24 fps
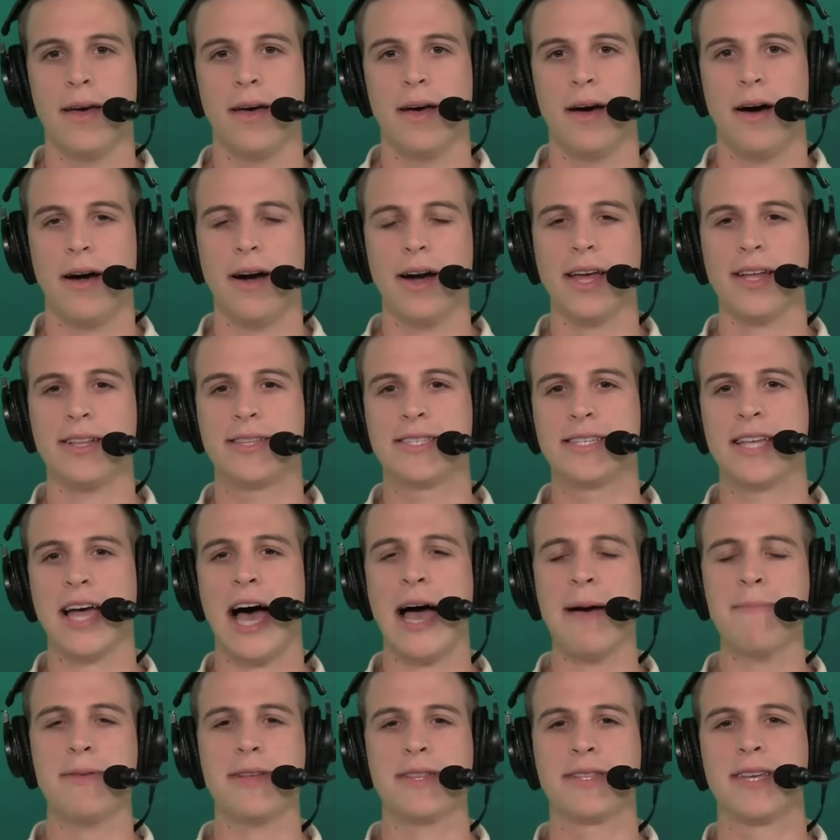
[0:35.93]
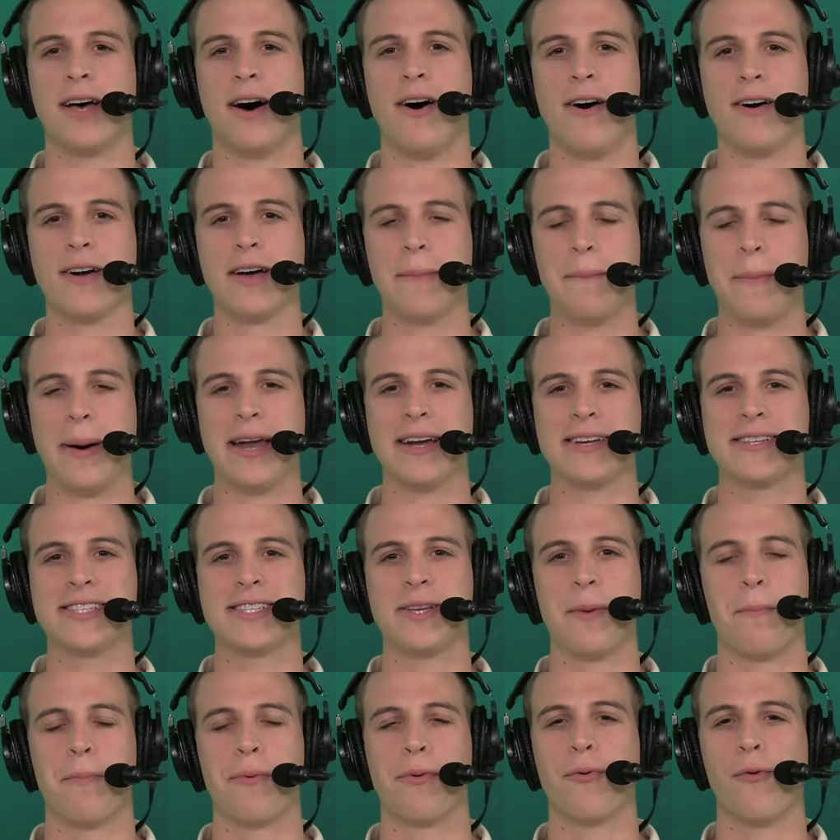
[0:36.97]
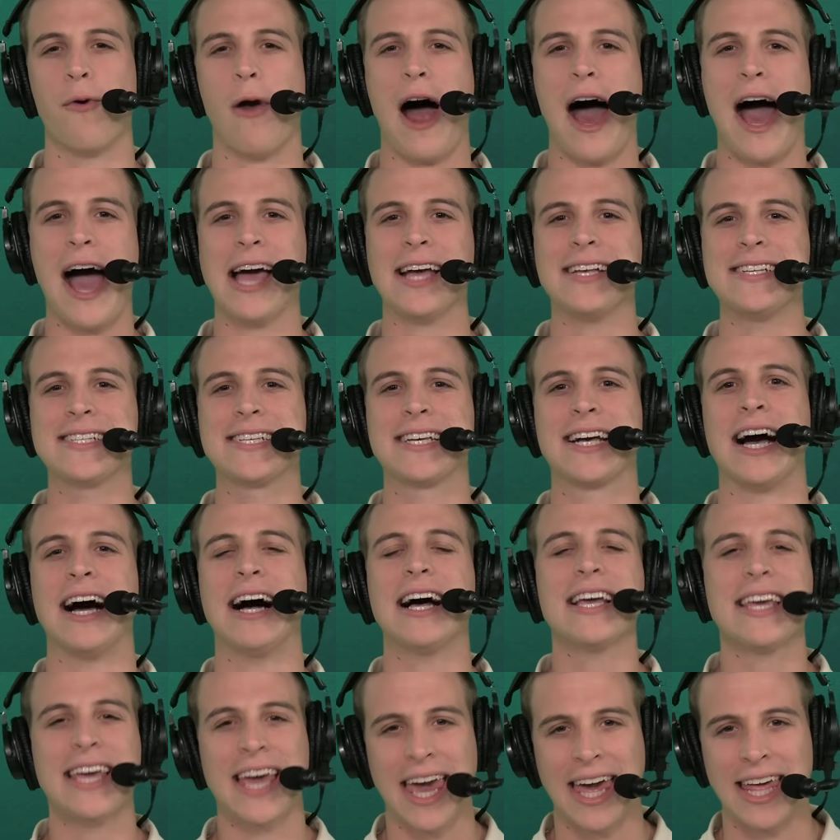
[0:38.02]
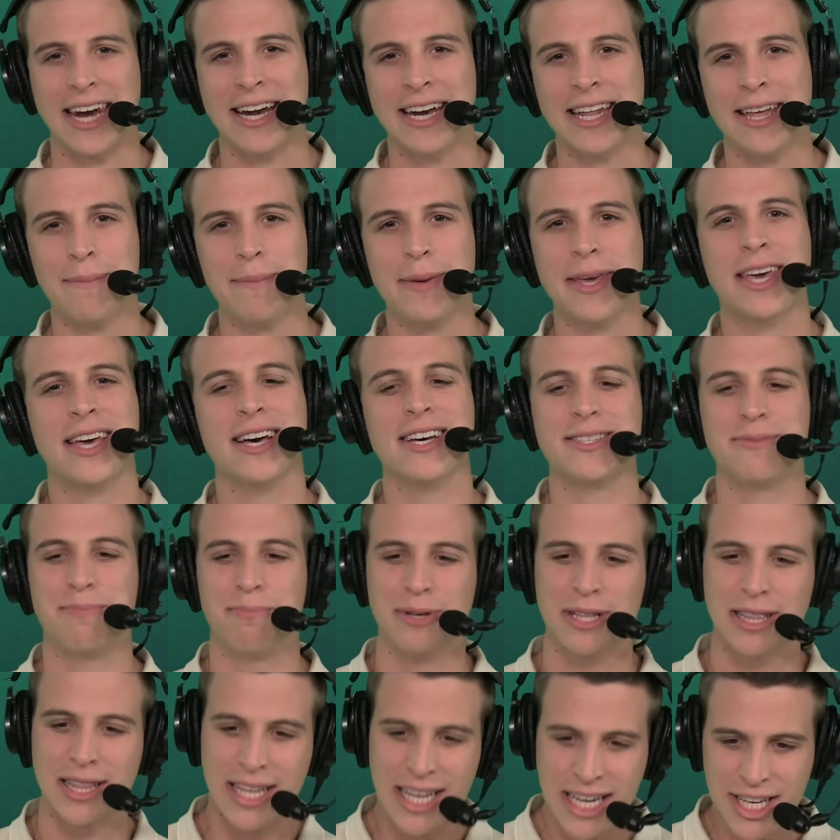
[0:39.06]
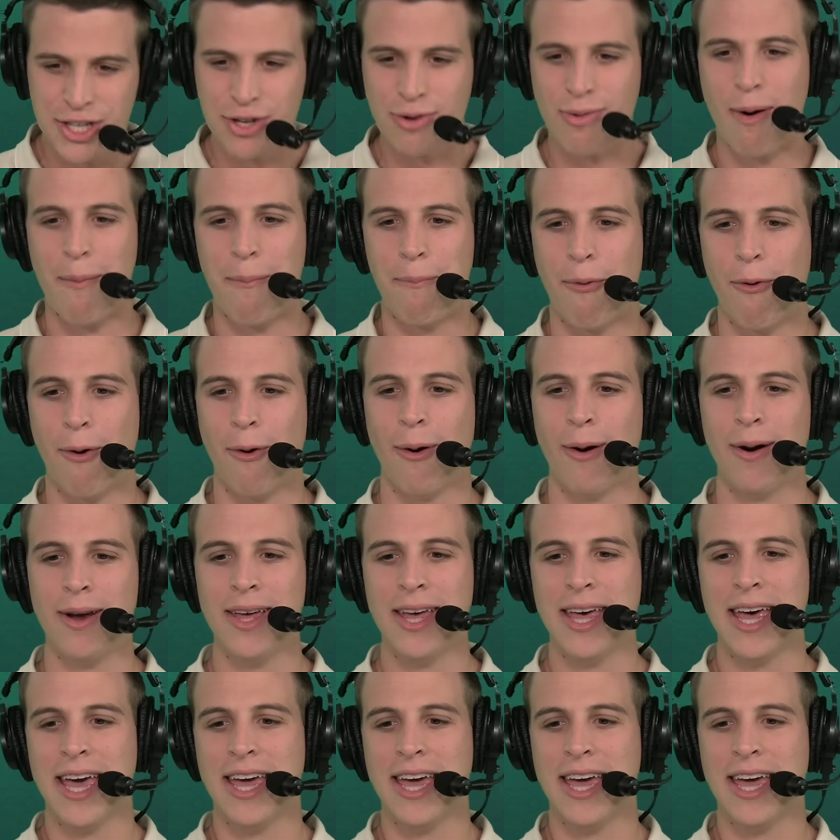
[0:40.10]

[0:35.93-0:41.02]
All right, it's time to talk about a surprise cut candidate because Bleacher Report